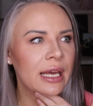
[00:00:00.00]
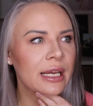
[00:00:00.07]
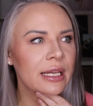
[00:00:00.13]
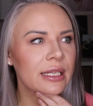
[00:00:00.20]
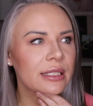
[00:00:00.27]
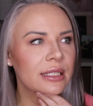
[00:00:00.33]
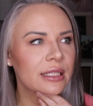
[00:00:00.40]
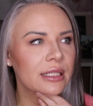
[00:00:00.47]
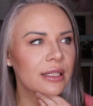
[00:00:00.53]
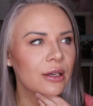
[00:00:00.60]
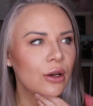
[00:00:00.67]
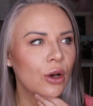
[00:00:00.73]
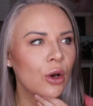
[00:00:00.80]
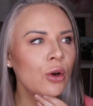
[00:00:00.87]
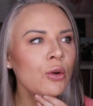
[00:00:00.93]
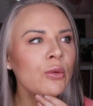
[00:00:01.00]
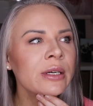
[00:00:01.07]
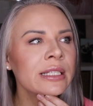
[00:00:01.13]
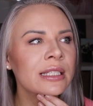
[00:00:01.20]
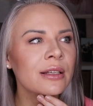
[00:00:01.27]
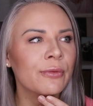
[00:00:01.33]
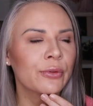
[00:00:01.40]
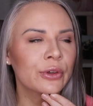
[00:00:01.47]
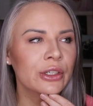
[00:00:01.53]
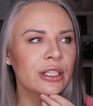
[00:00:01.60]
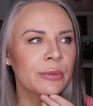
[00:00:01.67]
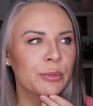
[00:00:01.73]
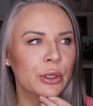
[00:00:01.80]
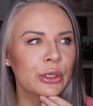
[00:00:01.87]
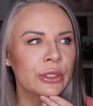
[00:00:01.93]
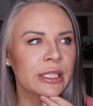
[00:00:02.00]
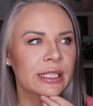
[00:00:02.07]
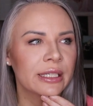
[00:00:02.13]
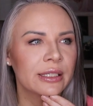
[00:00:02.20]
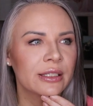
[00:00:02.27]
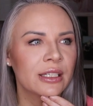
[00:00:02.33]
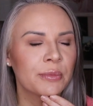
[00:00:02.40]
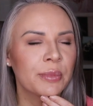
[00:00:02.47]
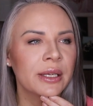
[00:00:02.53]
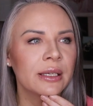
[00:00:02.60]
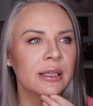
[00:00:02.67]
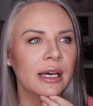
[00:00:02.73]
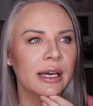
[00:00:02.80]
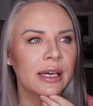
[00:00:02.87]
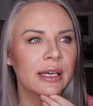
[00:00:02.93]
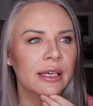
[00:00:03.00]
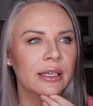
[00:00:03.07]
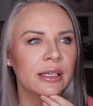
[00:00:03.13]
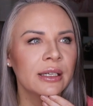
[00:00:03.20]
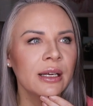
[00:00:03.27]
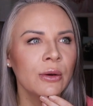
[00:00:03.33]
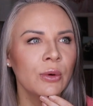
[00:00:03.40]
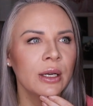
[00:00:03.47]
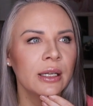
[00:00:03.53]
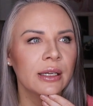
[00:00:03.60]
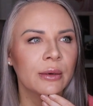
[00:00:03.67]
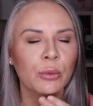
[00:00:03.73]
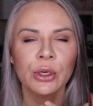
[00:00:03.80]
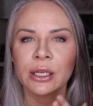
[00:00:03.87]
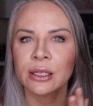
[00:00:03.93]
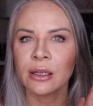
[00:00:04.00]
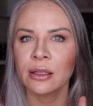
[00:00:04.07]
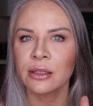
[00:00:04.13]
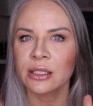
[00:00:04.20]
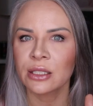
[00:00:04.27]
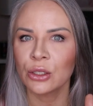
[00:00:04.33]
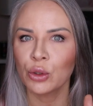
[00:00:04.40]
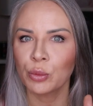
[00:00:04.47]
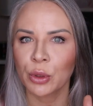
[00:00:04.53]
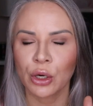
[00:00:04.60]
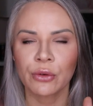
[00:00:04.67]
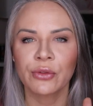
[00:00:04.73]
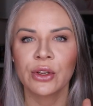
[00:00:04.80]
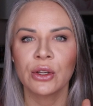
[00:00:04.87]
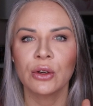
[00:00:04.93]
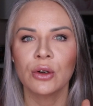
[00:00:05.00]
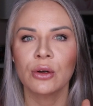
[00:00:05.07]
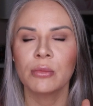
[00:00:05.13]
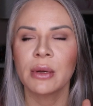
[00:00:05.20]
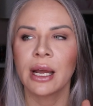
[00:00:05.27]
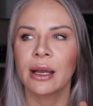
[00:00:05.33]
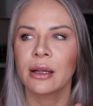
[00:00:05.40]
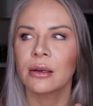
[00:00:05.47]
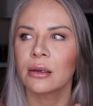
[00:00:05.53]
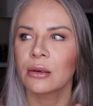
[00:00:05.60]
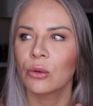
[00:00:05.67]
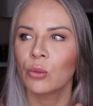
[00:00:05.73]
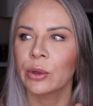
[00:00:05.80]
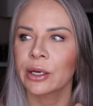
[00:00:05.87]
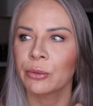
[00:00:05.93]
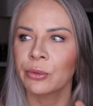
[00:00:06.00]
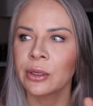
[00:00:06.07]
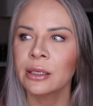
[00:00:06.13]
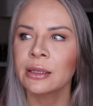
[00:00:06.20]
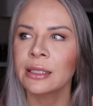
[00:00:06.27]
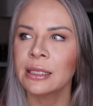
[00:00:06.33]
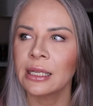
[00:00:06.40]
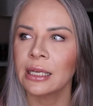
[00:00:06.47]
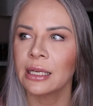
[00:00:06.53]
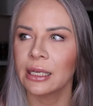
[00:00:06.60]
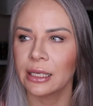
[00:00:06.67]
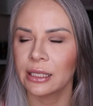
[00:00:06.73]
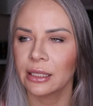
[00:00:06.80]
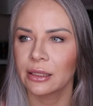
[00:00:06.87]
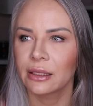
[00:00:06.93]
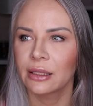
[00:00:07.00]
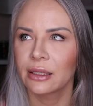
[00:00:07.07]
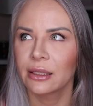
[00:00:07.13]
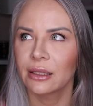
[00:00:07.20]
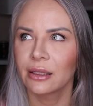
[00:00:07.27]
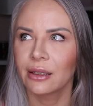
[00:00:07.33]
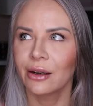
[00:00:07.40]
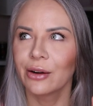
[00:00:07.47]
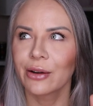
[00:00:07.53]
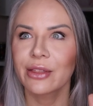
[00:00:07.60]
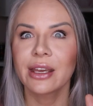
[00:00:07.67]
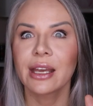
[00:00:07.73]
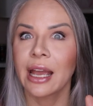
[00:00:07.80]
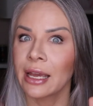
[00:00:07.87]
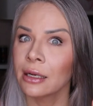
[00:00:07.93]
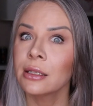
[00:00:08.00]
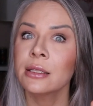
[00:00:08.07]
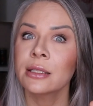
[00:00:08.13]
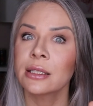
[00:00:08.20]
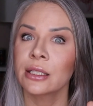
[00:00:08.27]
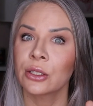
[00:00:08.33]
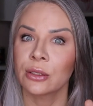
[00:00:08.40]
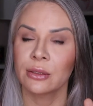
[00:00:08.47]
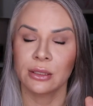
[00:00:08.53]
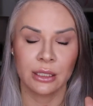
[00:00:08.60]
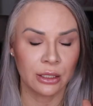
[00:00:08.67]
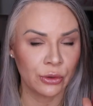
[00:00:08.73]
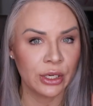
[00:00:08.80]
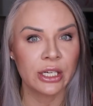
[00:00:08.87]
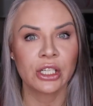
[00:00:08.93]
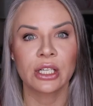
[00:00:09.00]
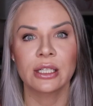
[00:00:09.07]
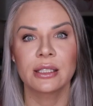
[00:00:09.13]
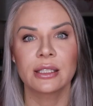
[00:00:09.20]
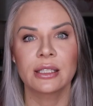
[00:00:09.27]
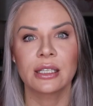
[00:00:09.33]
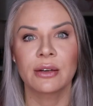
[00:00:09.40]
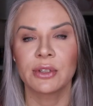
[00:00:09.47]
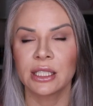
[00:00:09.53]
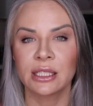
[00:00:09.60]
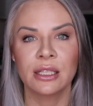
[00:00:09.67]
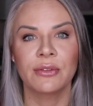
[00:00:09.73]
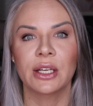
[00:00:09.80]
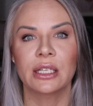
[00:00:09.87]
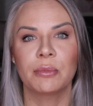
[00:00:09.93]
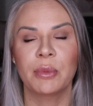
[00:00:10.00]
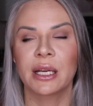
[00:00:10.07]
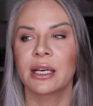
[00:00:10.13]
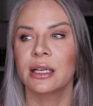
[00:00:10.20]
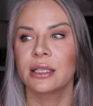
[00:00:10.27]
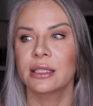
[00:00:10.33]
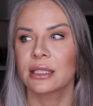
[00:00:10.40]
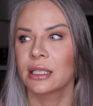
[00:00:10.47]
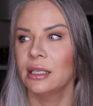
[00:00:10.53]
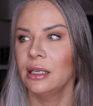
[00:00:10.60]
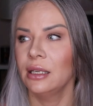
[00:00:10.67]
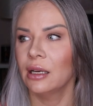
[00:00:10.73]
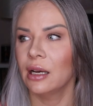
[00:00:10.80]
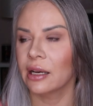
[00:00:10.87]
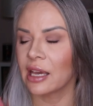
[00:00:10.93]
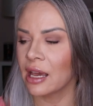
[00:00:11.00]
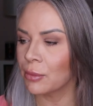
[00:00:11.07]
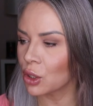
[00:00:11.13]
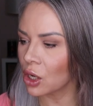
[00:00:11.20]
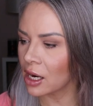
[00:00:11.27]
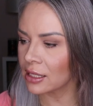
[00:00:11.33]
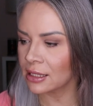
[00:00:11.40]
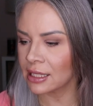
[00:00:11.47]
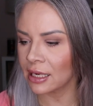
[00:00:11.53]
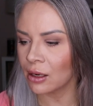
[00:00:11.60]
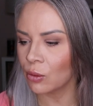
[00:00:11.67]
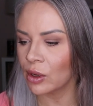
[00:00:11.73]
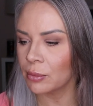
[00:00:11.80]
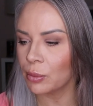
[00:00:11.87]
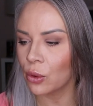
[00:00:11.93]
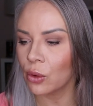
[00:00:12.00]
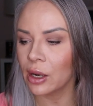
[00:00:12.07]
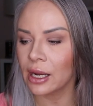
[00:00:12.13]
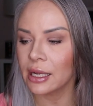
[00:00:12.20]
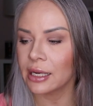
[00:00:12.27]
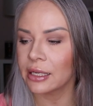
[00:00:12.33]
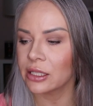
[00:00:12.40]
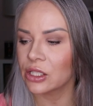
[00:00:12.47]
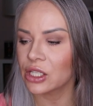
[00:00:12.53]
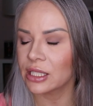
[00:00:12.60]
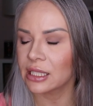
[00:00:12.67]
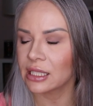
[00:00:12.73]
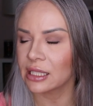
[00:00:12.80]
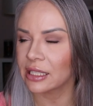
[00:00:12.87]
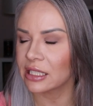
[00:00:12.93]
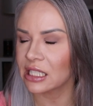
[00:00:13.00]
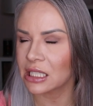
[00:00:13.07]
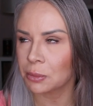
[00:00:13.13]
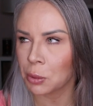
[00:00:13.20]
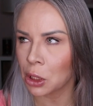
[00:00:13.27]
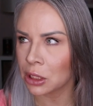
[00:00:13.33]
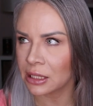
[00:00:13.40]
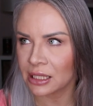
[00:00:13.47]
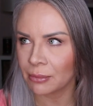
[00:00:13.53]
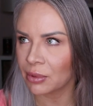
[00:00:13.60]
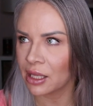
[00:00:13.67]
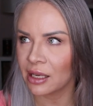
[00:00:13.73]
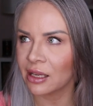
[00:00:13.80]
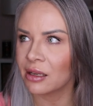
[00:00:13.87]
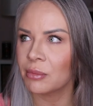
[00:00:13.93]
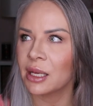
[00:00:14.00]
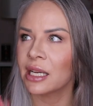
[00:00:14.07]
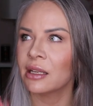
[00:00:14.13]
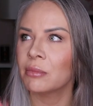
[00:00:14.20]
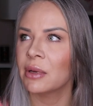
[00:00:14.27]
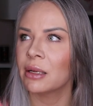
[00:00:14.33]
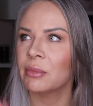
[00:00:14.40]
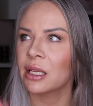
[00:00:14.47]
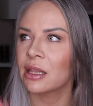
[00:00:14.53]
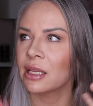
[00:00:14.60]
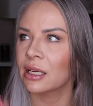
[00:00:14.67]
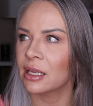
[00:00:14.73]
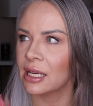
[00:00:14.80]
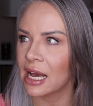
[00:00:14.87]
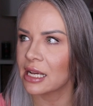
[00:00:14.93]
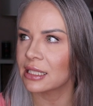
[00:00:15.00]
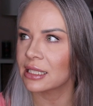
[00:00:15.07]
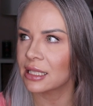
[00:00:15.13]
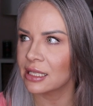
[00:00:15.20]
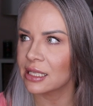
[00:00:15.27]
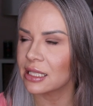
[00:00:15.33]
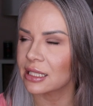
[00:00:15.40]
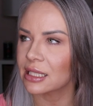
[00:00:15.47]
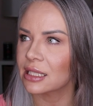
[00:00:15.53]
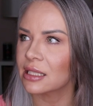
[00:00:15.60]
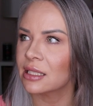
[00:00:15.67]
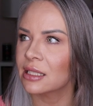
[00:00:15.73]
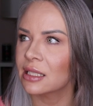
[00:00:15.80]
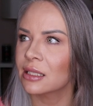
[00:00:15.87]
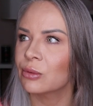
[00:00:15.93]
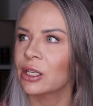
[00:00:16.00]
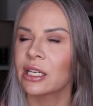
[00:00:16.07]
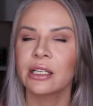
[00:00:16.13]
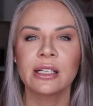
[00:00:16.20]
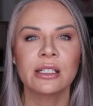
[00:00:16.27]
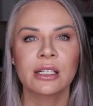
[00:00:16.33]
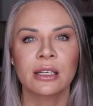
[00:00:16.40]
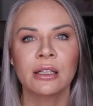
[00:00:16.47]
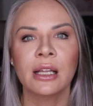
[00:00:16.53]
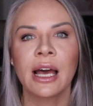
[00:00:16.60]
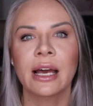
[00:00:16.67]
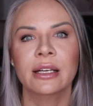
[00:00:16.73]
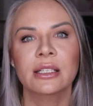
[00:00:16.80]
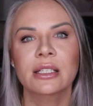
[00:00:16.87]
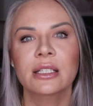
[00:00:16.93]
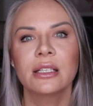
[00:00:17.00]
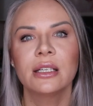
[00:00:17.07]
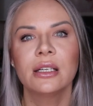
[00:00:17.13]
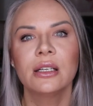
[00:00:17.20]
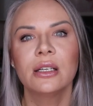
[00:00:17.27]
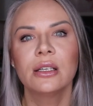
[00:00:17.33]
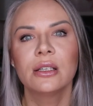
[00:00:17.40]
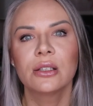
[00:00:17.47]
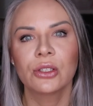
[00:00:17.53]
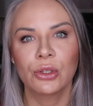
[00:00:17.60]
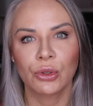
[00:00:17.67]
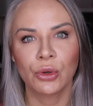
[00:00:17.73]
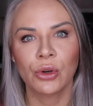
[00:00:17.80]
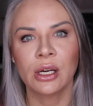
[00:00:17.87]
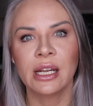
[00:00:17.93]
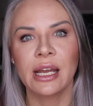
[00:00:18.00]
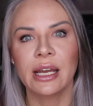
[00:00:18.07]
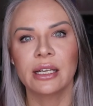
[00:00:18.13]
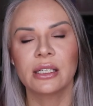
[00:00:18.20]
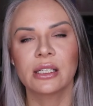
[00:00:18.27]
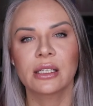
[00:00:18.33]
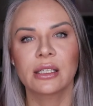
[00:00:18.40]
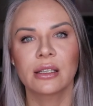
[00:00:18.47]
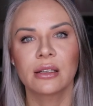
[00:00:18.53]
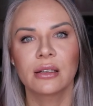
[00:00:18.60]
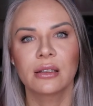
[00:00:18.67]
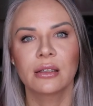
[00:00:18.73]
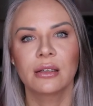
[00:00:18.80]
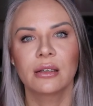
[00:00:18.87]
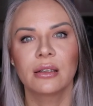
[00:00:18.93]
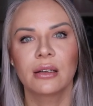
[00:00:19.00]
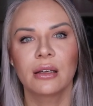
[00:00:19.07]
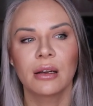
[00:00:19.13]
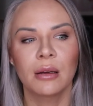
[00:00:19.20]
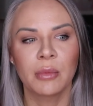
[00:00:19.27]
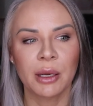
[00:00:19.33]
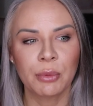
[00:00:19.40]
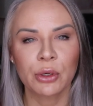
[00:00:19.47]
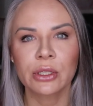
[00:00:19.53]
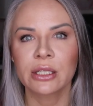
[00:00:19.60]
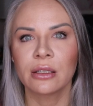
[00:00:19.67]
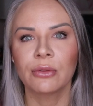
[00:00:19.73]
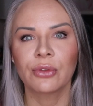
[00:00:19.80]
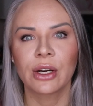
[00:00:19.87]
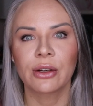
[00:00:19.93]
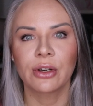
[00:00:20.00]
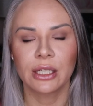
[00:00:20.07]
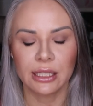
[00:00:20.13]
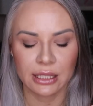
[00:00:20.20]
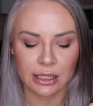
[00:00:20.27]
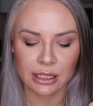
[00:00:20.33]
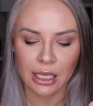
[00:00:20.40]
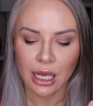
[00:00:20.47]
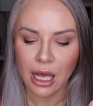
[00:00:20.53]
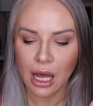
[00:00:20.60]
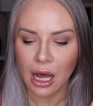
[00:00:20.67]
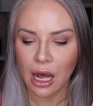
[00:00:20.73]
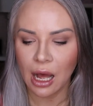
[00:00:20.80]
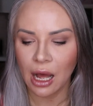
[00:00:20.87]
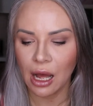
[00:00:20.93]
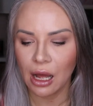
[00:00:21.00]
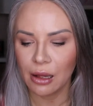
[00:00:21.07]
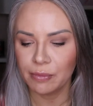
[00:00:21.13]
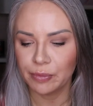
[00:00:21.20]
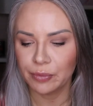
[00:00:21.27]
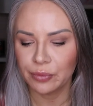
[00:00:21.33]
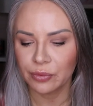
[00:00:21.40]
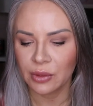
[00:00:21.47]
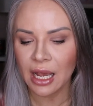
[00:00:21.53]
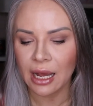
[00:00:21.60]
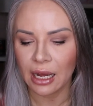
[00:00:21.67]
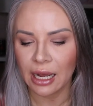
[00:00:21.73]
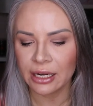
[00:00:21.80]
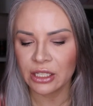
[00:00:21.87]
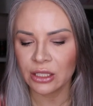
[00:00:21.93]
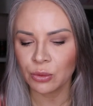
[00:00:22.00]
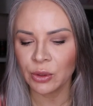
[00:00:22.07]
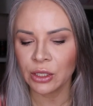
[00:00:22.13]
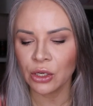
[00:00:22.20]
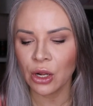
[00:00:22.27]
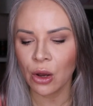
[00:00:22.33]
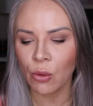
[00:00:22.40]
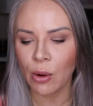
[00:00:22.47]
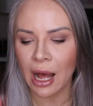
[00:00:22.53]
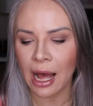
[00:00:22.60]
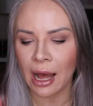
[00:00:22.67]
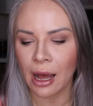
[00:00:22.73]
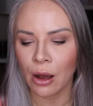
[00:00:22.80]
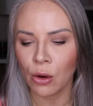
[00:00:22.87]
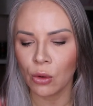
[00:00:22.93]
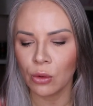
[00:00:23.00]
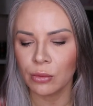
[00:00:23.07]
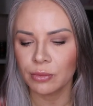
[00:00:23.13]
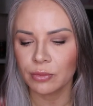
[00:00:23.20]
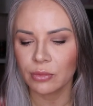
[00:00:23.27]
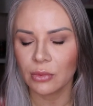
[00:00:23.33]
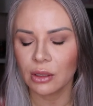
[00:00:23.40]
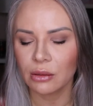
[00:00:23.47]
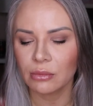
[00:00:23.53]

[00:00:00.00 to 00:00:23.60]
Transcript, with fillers: is who was the first person to be like, you know what, I'm working on this new perfume and what I really need are the anal secretions of a civet because I came across that at one point and it just like sparked something in me and made me think, yes, this, this is what I need to collect to create my personal fragrance. Um, yeah, I just wanna know how,